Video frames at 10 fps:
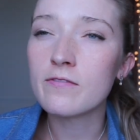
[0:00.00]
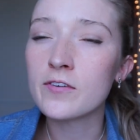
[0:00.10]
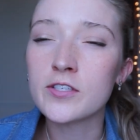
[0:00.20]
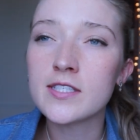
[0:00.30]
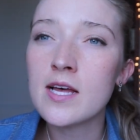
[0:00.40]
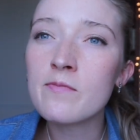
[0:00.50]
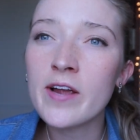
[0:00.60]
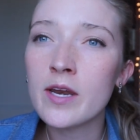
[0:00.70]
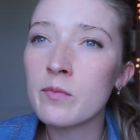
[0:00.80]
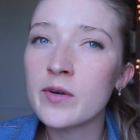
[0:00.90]
For some
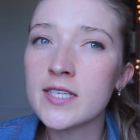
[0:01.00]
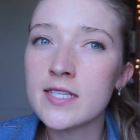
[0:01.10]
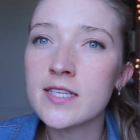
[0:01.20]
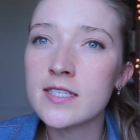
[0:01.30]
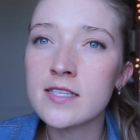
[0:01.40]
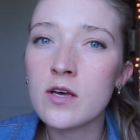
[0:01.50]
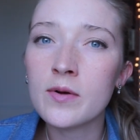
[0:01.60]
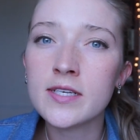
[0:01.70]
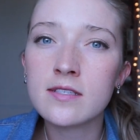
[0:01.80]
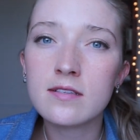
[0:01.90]
random reason, this has
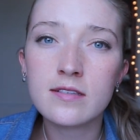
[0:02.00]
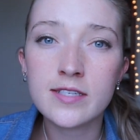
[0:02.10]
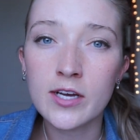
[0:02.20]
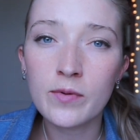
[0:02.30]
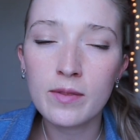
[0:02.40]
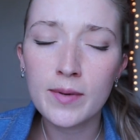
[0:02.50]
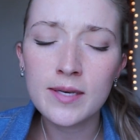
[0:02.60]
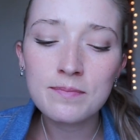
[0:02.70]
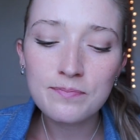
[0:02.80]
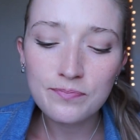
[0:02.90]
always stuck with
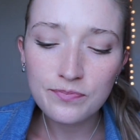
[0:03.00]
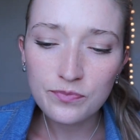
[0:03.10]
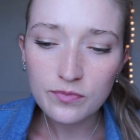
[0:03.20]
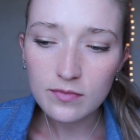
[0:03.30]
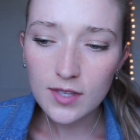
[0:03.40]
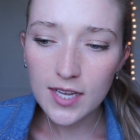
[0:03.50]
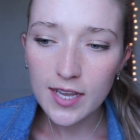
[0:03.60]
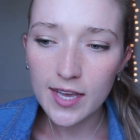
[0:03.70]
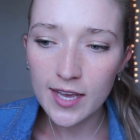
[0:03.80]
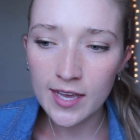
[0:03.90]
me.
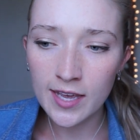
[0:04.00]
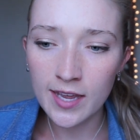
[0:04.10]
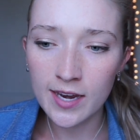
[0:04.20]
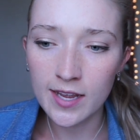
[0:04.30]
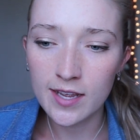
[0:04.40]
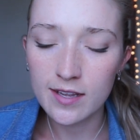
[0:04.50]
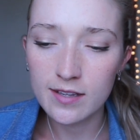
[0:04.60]
In